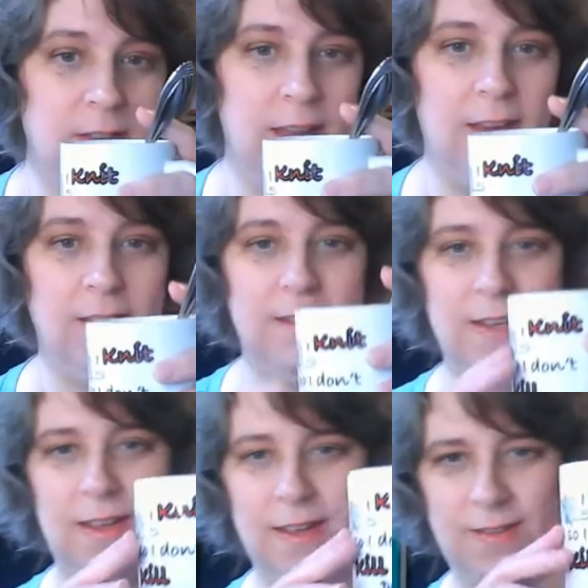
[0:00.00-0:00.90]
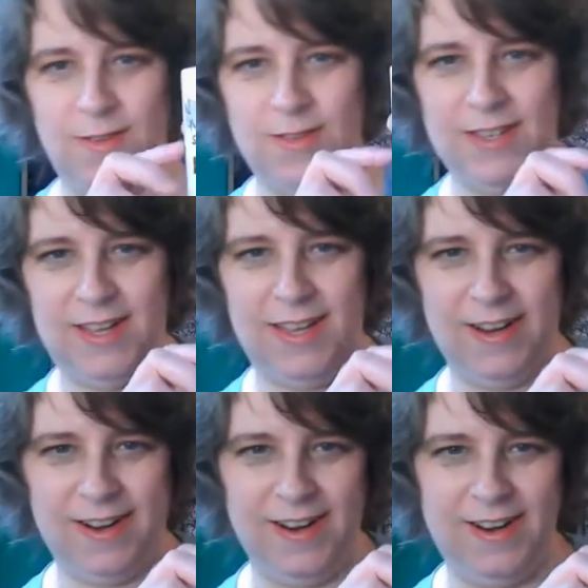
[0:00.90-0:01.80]
And if you see
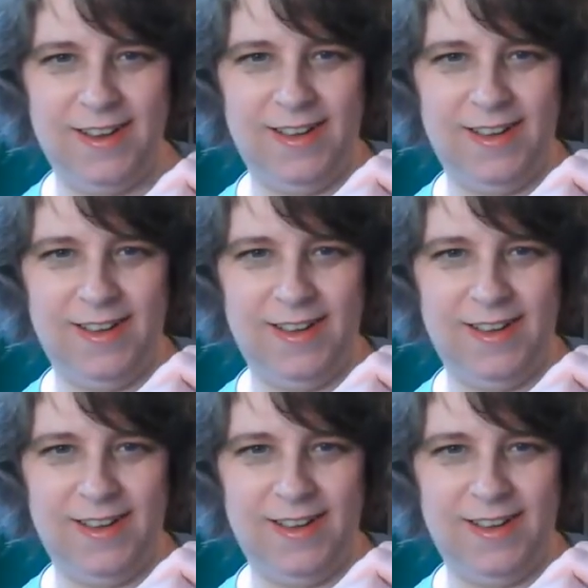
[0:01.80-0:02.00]
here,